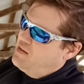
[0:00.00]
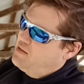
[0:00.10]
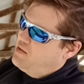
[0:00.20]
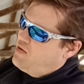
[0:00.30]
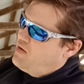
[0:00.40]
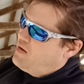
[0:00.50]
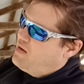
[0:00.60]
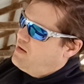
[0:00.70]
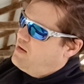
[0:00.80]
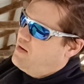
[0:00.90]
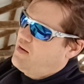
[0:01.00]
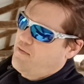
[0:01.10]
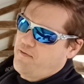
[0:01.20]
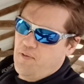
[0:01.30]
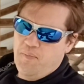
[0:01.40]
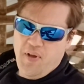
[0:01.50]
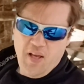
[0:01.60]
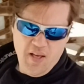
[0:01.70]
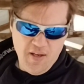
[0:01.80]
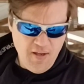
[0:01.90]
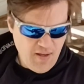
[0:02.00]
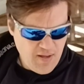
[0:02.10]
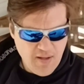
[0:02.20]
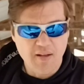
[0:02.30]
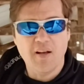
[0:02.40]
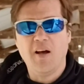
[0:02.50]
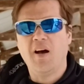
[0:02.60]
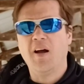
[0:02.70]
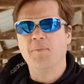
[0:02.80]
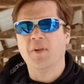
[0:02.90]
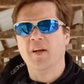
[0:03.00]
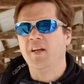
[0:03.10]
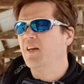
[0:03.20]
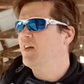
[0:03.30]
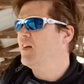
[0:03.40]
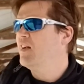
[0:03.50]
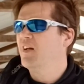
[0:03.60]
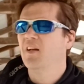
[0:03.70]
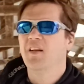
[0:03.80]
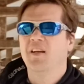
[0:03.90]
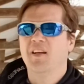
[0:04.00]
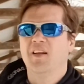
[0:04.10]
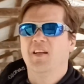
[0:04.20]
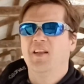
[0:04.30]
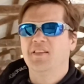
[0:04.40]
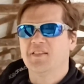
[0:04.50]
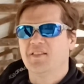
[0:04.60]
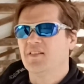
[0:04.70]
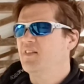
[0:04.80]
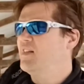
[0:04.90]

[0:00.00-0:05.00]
So for me, I'm like, what's